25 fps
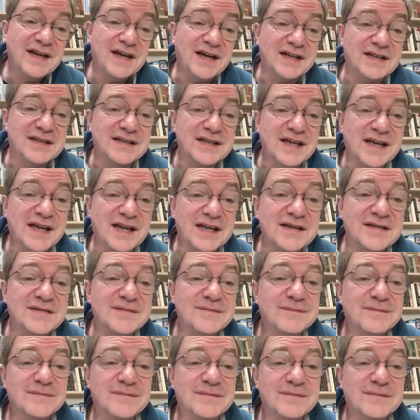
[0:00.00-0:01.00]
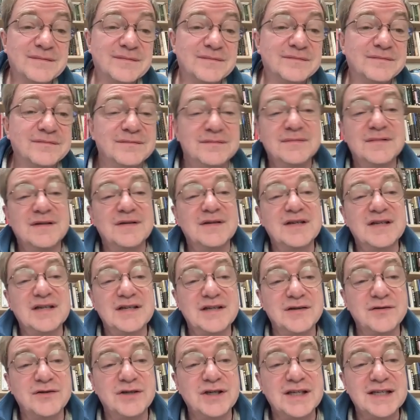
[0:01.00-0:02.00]
and then
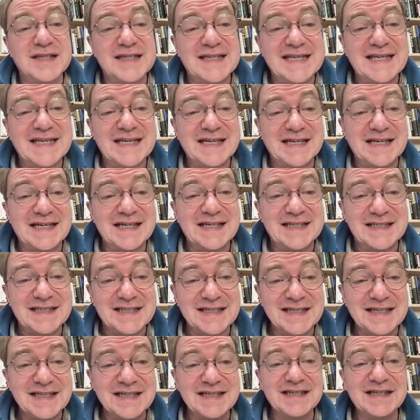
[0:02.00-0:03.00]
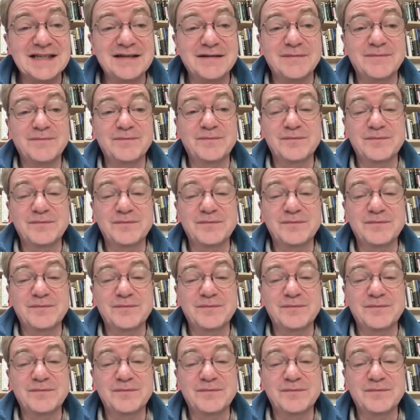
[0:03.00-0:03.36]
using dear,